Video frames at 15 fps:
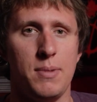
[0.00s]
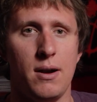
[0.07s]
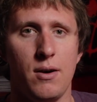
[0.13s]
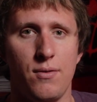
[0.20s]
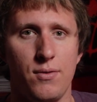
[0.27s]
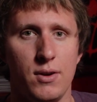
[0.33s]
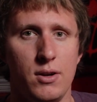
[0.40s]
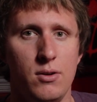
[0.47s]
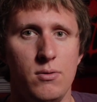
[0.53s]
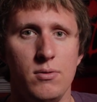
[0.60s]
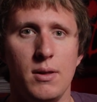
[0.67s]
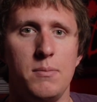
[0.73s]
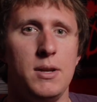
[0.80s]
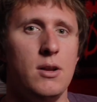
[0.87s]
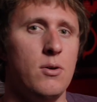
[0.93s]
better for you?
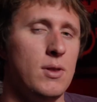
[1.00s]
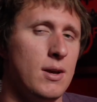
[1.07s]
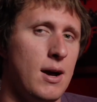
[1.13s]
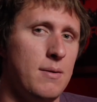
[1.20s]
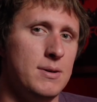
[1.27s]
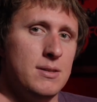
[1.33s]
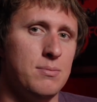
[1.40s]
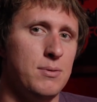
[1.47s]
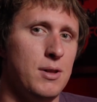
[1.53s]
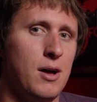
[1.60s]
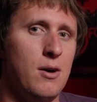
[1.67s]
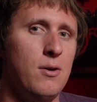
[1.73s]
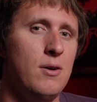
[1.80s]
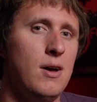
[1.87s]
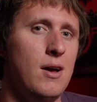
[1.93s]
Let me know in the comments
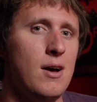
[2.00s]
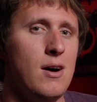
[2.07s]
below.